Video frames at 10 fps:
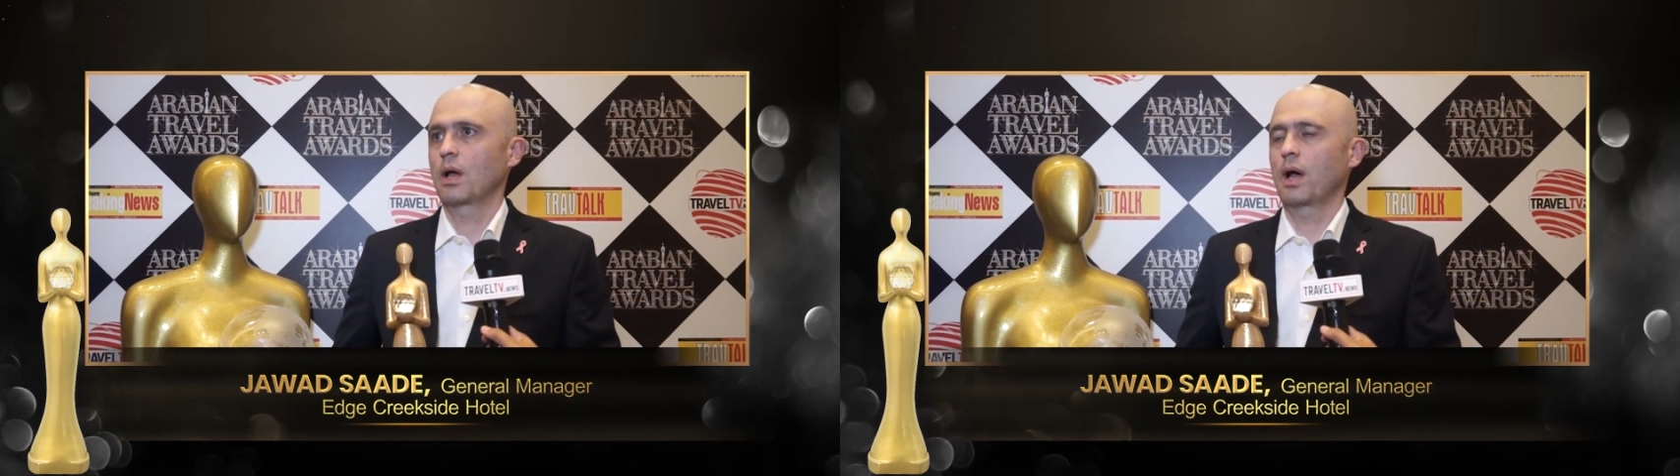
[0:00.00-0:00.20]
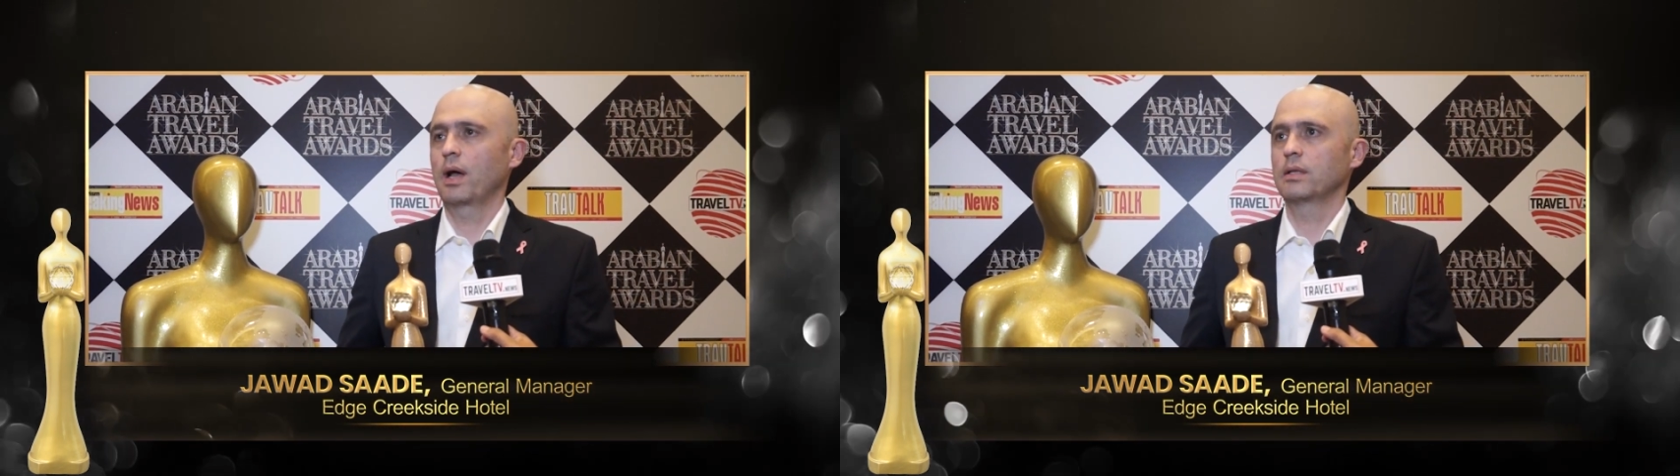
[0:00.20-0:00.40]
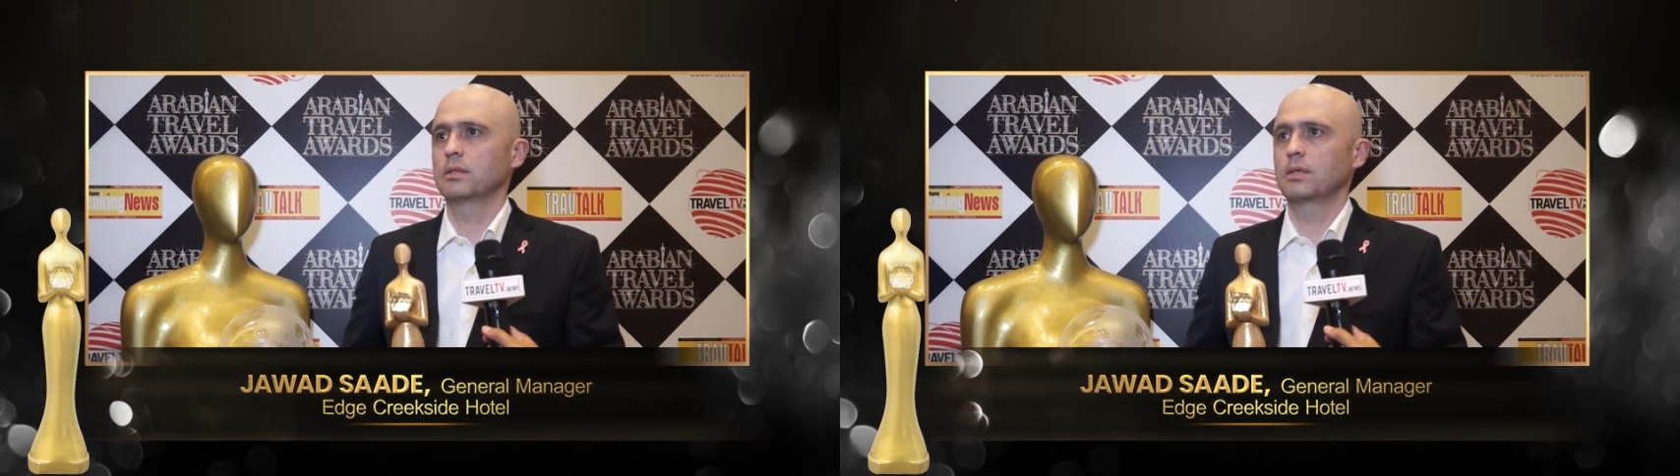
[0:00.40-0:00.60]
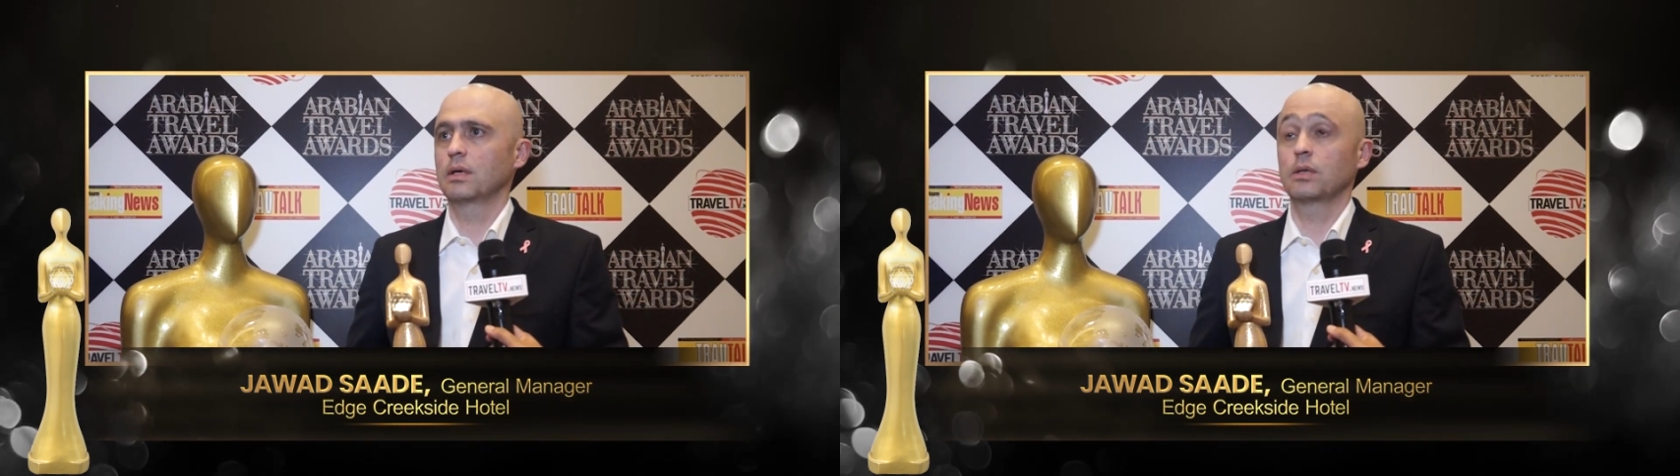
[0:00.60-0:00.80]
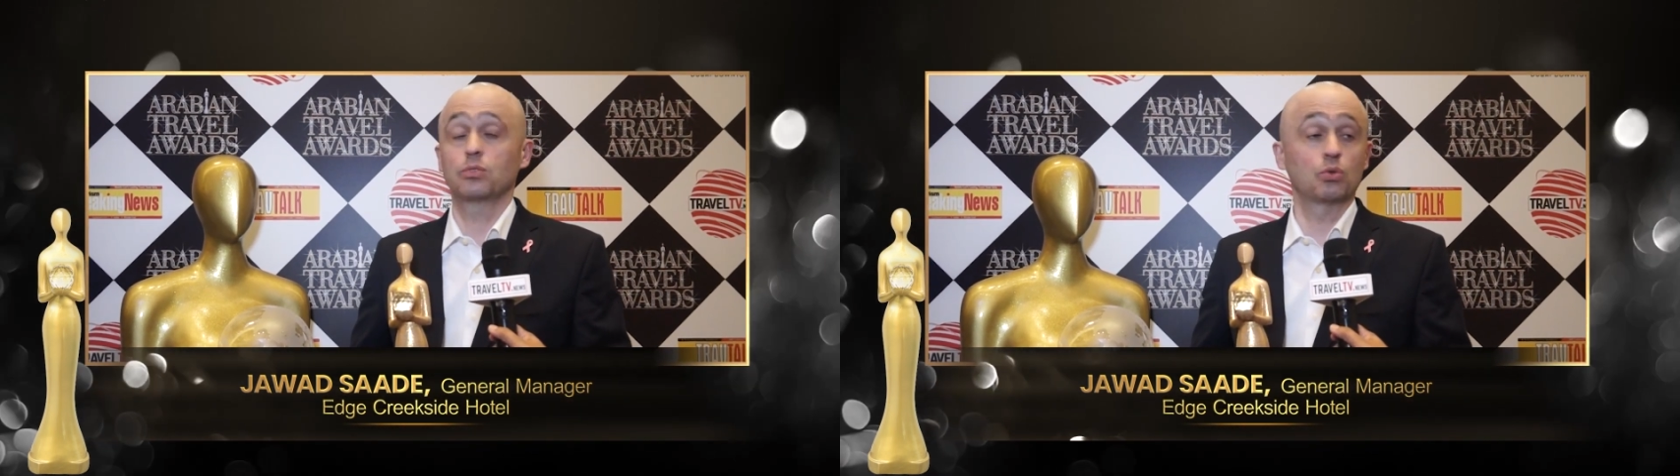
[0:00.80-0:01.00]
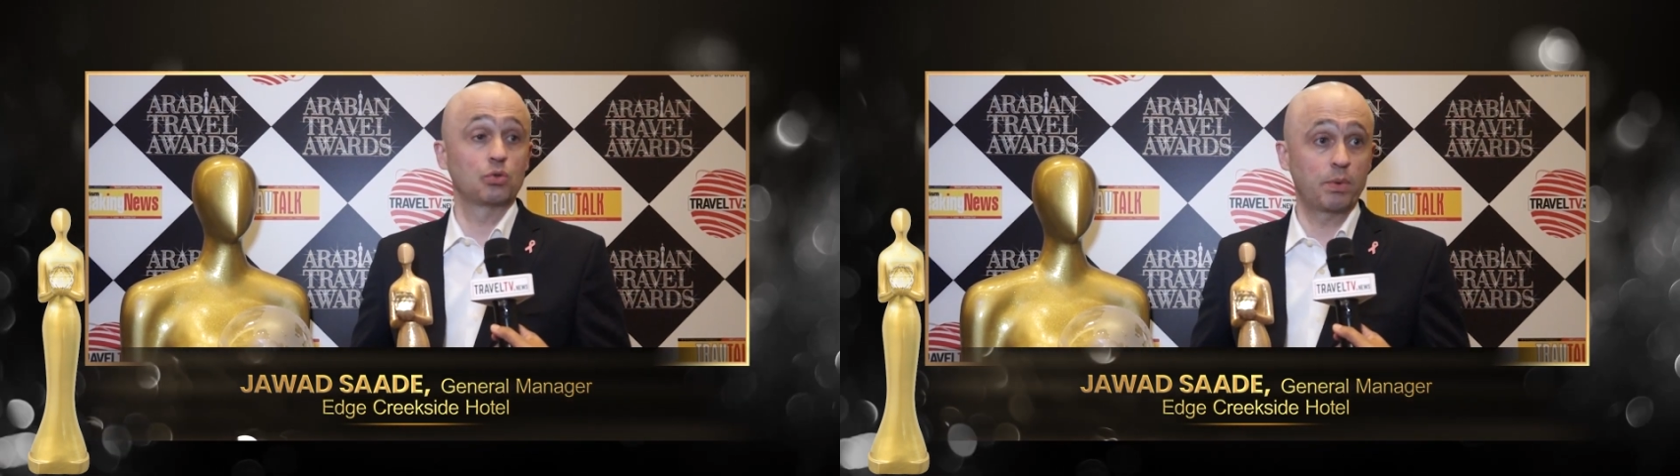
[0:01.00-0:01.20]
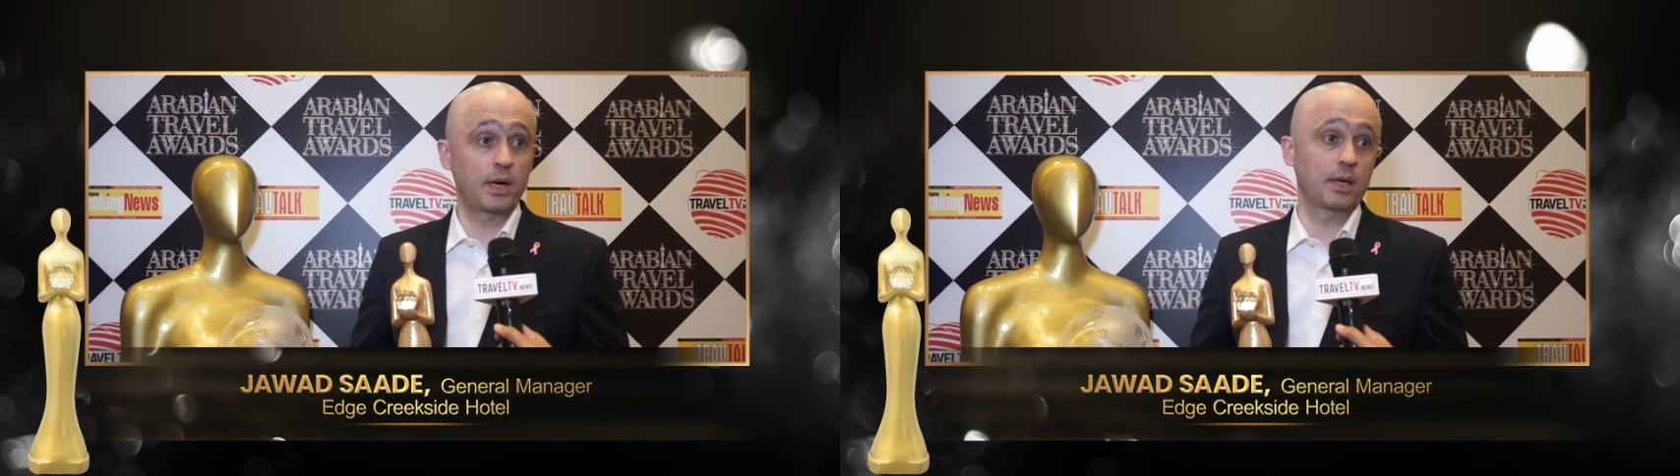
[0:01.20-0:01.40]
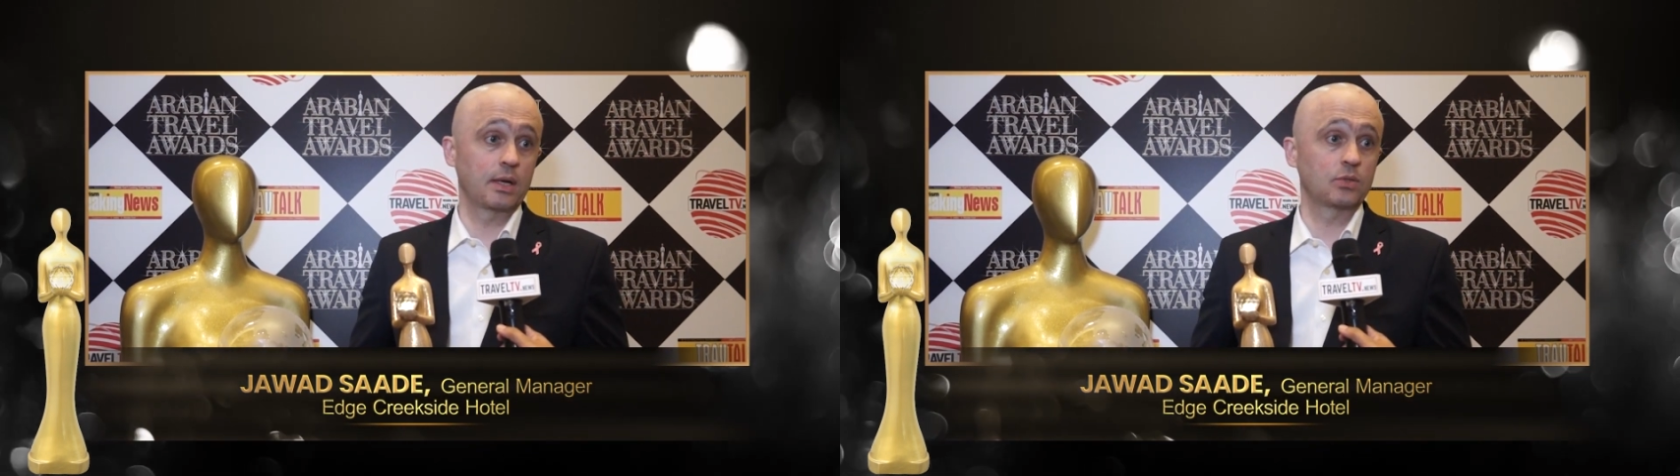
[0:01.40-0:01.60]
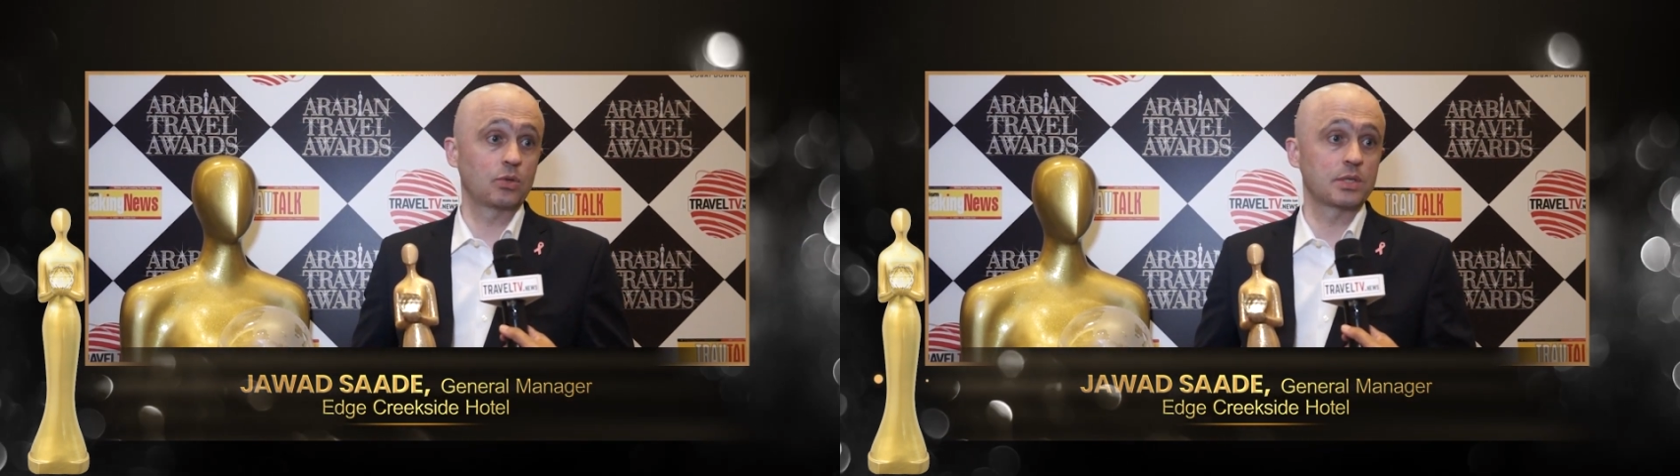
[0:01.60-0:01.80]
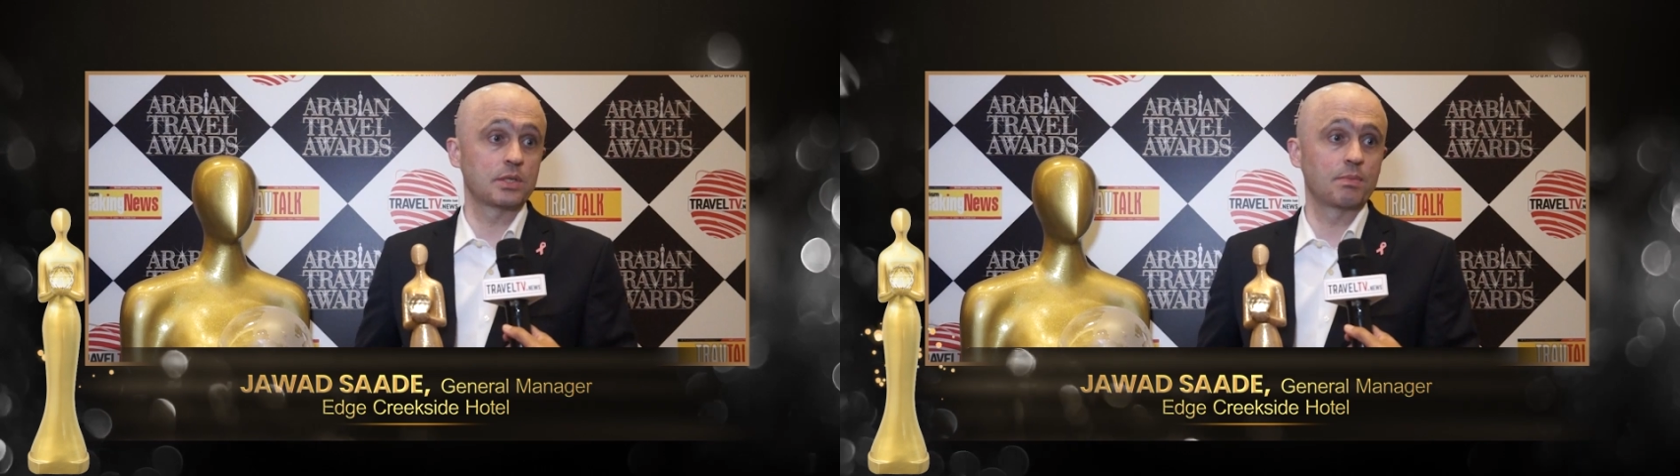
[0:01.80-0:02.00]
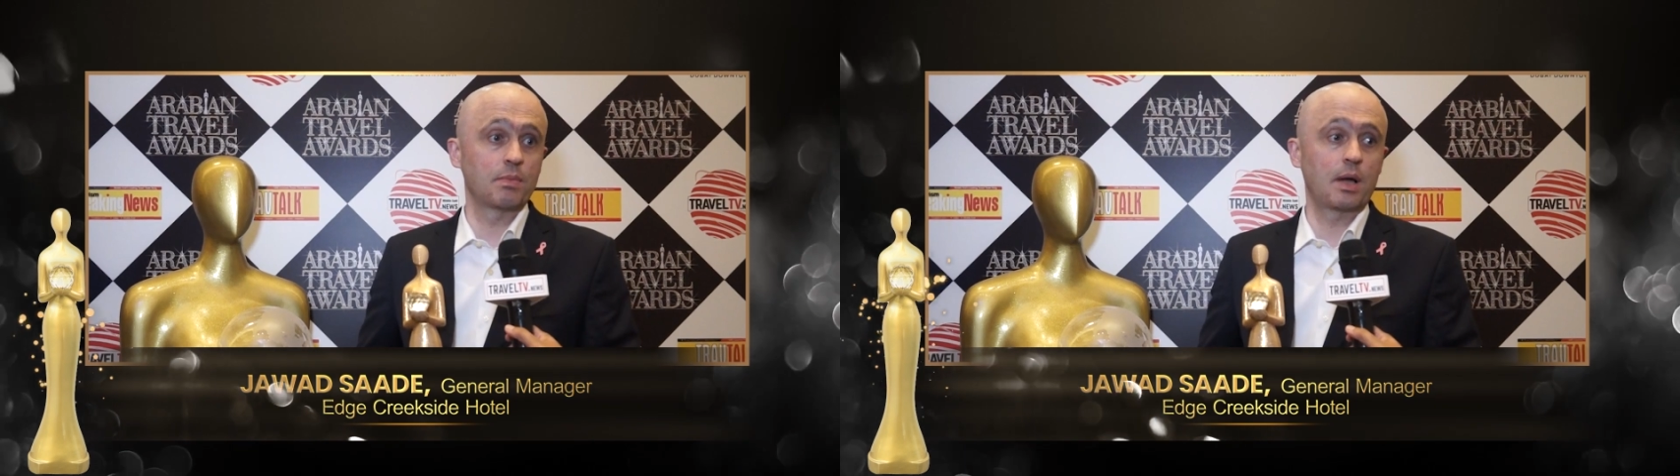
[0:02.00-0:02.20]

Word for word: and uh, to Dubai Tourism.